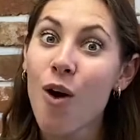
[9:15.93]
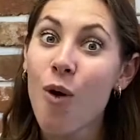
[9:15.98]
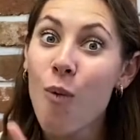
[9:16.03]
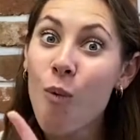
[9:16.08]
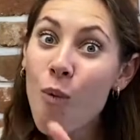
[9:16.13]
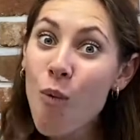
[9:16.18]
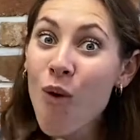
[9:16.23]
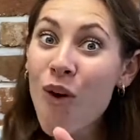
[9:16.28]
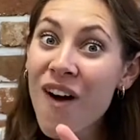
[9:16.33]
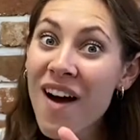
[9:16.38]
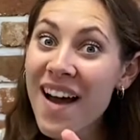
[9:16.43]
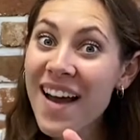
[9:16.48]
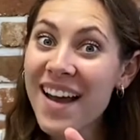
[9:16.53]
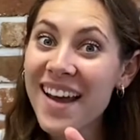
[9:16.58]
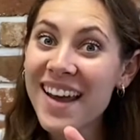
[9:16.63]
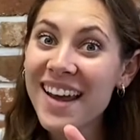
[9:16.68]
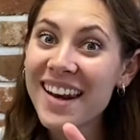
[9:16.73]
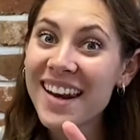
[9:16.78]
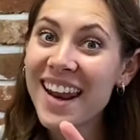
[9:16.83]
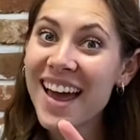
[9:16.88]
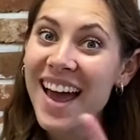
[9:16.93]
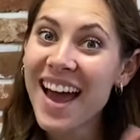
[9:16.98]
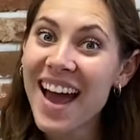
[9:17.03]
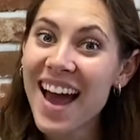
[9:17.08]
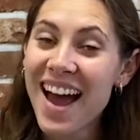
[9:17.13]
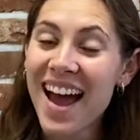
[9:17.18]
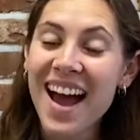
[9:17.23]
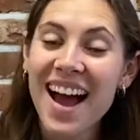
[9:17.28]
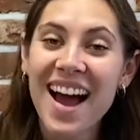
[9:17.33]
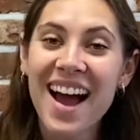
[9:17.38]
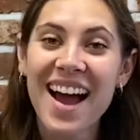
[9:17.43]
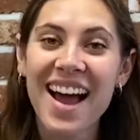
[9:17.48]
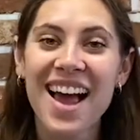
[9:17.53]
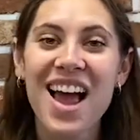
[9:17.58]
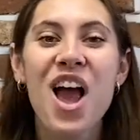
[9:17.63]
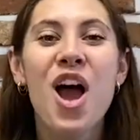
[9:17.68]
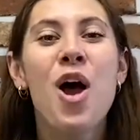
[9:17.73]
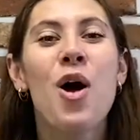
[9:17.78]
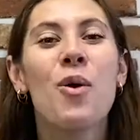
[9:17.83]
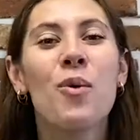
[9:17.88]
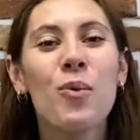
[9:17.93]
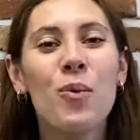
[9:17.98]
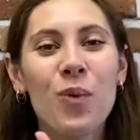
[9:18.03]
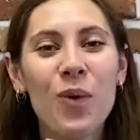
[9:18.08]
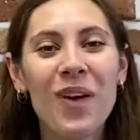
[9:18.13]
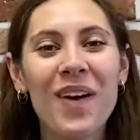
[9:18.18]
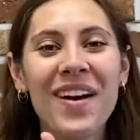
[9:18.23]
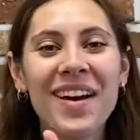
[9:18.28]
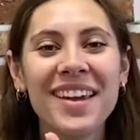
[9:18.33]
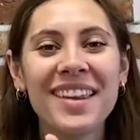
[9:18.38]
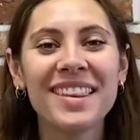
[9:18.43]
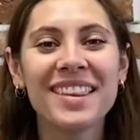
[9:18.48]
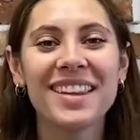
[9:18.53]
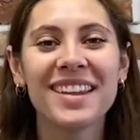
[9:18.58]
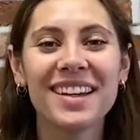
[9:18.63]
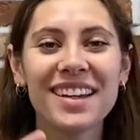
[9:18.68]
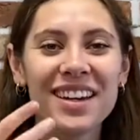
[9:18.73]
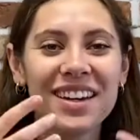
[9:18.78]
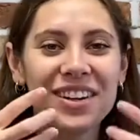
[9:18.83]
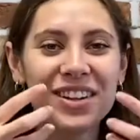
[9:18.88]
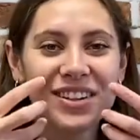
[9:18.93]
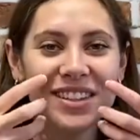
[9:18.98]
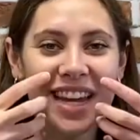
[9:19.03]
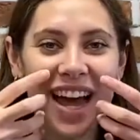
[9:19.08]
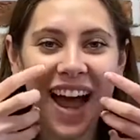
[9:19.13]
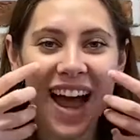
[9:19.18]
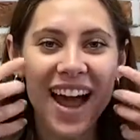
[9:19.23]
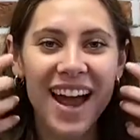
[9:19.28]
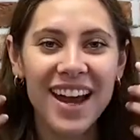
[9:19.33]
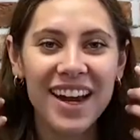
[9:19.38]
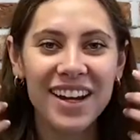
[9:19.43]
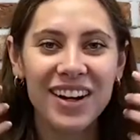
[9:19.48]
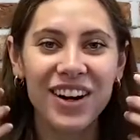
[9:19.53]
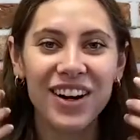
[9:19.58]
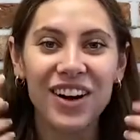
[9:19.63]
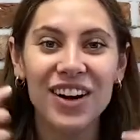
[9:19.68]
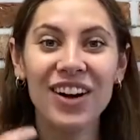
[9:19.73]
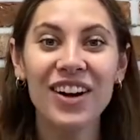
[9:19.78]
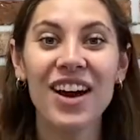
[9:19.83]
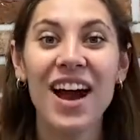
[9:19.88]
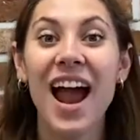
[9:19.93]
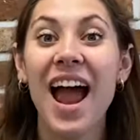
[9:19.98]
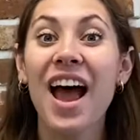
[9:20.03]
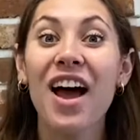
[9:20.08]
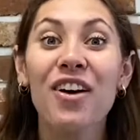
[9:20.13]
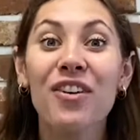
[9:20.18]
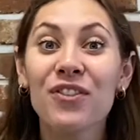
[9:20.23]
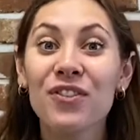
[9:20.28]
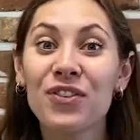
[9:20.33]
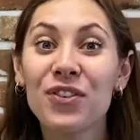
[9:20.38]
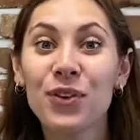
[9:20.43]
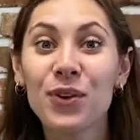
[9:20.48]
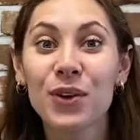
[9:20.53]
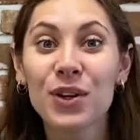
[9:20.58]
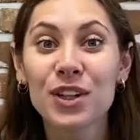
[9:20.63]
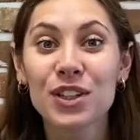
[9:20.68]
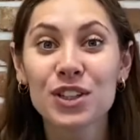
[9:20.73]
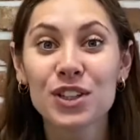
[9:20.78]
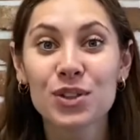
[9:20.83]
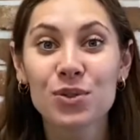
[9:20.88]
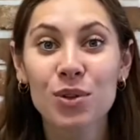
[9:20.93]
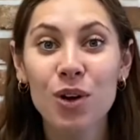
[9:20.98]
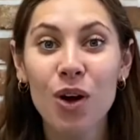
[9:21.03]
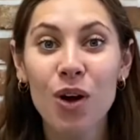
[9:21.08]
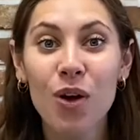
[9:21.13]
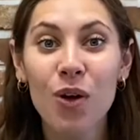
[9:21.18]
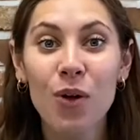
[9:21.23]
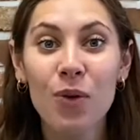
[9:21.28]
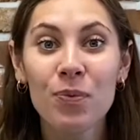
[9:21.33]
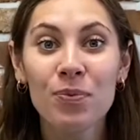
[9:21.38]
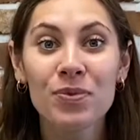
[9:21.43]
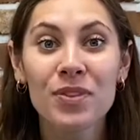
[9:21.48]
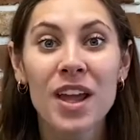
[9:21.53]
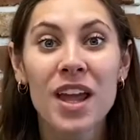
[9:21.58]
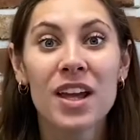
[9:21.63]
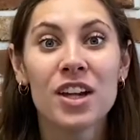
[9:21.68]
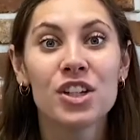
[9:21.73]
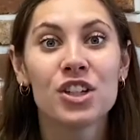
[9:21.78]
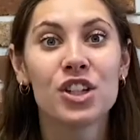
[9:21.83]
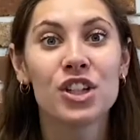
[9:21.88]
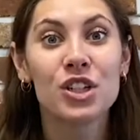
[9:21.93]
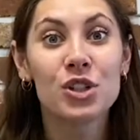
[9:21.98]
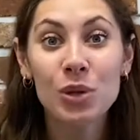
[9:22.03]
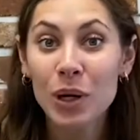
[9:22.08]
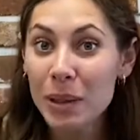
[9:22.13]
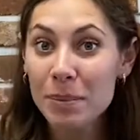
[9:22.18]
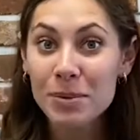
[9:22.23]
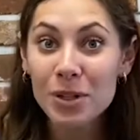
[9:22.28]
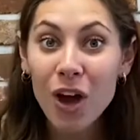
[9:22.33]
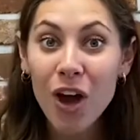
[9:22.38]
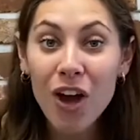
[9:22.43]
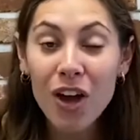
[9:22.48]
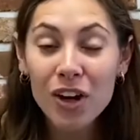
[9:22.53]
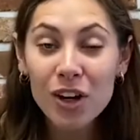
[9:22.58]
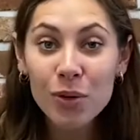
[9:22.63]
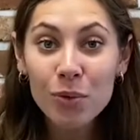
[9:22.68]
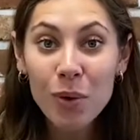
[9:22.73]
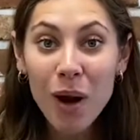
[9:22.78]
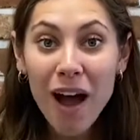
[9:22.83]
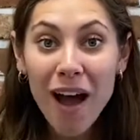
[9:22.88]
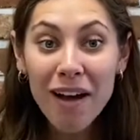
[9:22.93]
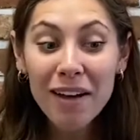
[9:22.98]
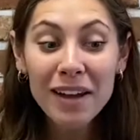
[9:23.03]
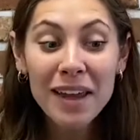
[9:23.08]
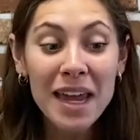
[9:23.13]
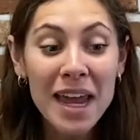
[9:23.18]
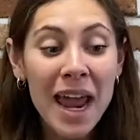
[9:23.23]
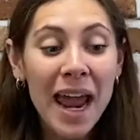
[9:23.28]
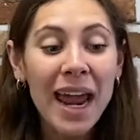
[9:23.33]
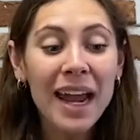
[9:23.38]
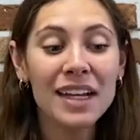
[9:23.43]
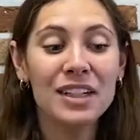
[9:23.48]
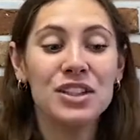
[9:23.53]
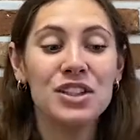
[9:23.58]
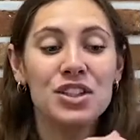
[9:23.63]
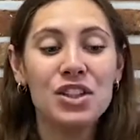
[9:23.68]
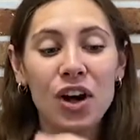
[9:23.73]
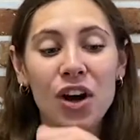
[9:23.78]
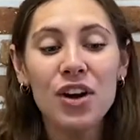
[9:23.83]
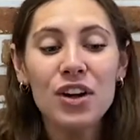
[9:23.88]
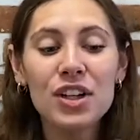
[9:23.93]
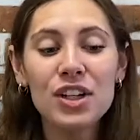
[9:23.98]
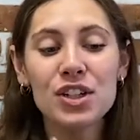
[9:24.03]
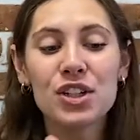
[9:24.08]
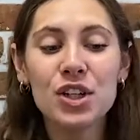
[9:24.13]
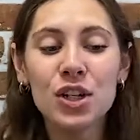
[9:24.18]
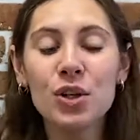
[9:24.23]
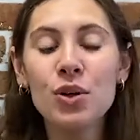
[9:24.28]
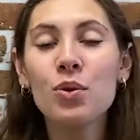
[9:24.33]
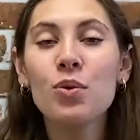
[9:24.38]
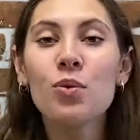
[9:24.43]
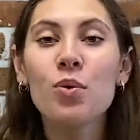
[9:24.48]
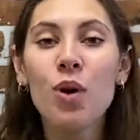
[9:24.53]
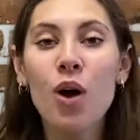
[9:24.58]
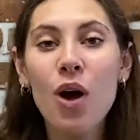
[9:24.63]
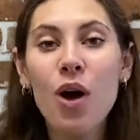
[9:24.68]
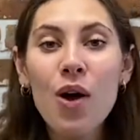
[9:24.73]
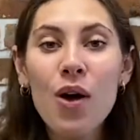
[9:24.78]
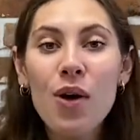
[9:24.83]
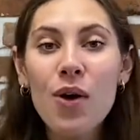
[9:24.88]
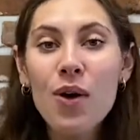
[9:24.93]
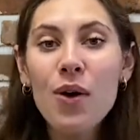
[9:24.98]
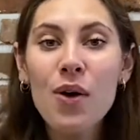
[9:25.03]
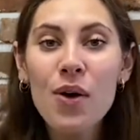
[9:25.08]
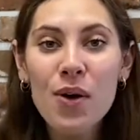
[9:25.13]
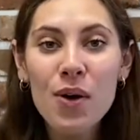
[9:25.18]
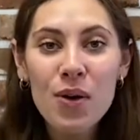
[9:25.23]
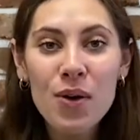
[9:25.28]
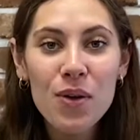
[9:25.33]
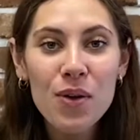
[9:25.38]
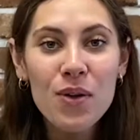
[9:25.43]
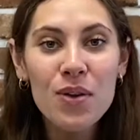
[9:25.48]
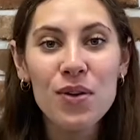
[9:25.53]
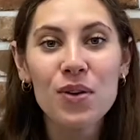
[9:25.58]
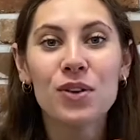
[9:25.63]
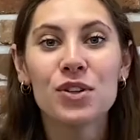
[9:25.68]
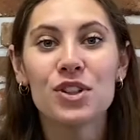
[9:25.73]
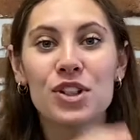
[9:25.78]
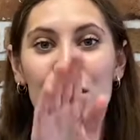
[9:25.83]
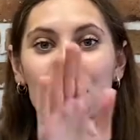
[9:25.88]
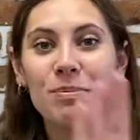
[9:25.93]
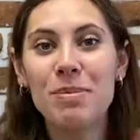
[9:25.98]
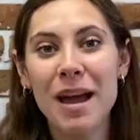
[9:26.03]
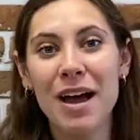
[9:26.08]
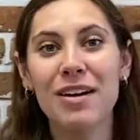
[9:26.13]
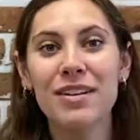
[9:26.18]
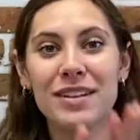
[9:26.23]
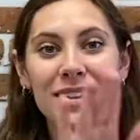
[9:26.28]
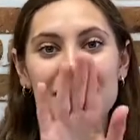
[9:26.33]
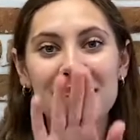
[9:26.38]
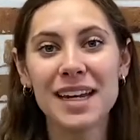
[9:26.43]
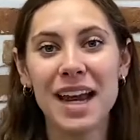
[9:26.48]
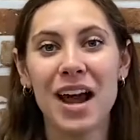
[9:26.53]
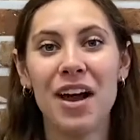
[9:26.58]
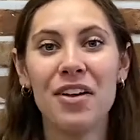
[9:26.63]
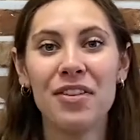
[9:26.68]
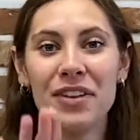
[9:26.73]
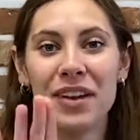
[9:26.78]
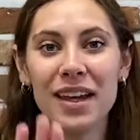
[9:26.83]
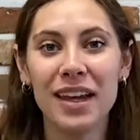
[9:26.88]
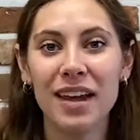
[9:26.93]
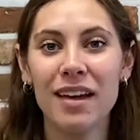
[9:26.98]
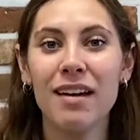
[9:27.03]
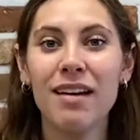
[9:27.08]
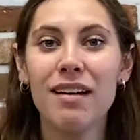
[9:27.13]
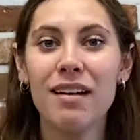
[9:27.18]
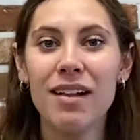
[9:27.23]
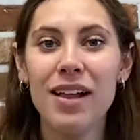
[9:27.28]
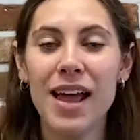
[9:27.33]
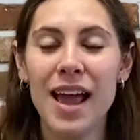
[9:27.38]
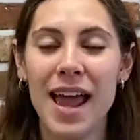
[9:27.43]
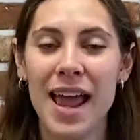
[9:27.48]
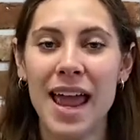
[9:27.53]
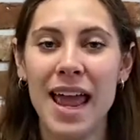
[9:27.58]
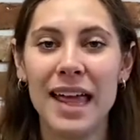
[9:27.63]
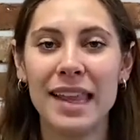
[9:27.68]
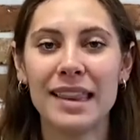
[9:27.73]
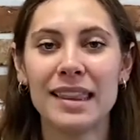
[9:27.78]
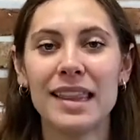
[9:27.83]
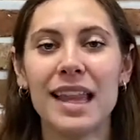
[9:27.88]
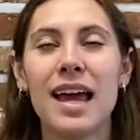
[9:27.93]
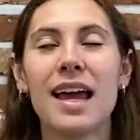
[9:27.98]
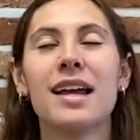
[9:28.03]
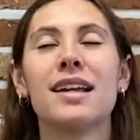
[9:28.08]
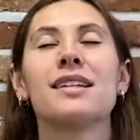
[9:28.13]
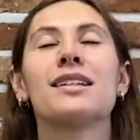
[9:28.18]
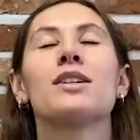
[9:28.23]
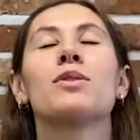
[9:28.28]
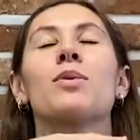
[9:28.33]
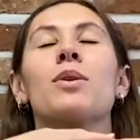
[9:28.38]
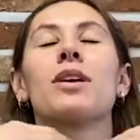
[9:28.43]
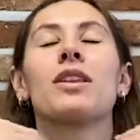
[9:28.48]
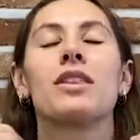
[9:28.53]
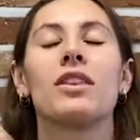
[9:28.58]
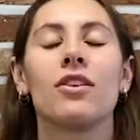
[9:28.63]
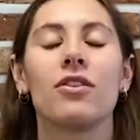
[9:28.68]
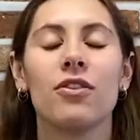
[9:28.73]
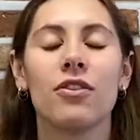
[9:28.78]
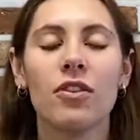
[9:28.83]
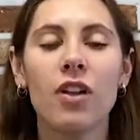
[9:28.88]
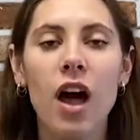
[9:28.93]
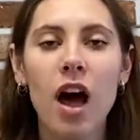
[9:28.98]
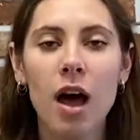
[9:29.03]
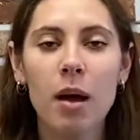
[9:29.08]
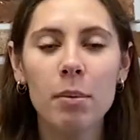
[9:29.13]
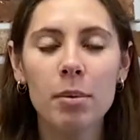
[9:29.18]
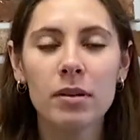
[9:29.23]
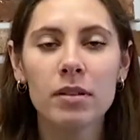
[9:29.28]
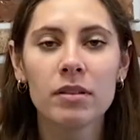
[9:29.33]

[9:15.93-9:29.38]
One. One little tiger out for a stroll. She tripped on a rock and started to roll. She bounced down the hill and landed with a flop.